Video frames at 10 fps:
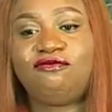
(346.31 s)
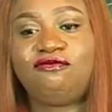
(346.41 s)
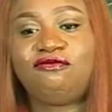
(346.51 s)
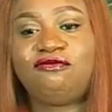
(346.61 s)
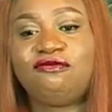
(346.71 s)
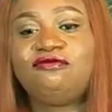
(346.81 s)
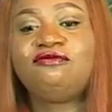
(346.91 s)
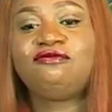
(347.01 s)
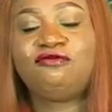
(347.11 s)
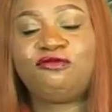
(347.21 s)

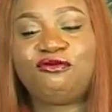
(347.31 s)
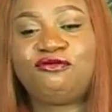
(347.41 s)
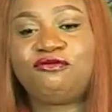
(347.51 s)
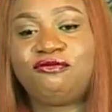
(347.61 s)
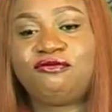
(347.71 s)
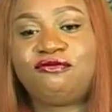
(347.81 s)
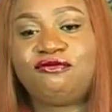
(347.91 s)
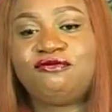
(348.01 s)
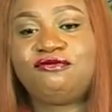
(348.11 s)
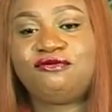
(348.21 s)

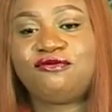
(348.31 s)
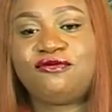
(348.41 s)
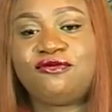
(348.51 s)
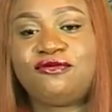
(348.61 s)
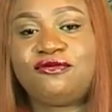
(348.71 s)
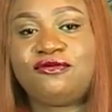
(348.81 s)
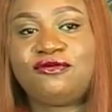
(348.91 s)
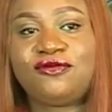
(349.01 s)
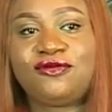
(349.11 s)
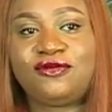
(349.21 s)

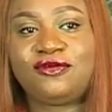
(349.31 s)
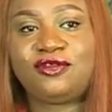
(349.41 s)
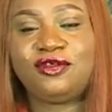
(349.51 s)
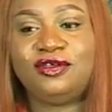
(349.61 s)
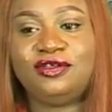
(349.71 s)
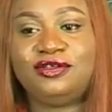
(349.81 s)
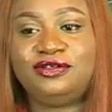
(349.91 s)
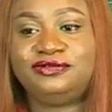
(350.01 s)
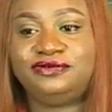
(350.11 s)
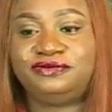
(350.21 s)

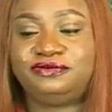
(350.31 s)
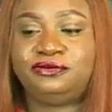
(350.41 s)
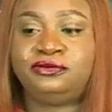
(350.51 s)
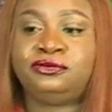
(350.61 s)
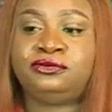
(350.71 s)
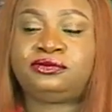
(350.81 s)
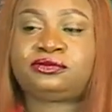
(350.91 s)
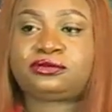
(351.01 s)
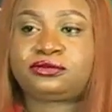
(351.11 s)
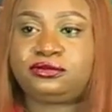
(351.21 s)

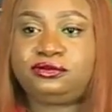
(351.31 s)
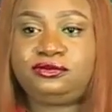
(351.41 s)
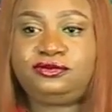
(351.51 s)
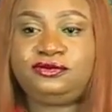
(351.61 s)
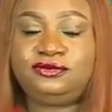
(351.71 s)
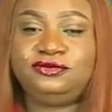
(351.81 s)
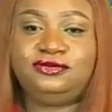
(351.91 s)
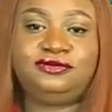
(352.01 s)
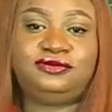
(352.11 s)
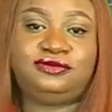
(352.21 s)

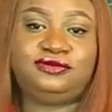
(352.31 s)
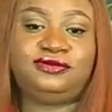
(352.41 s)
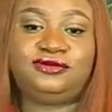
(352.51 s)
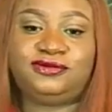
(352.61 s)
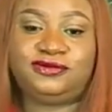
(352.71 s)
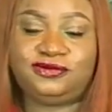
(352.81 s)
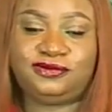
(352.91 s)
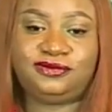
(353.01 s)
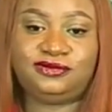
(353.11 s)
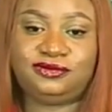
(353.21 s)

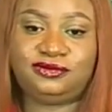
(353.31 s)
(not speaking)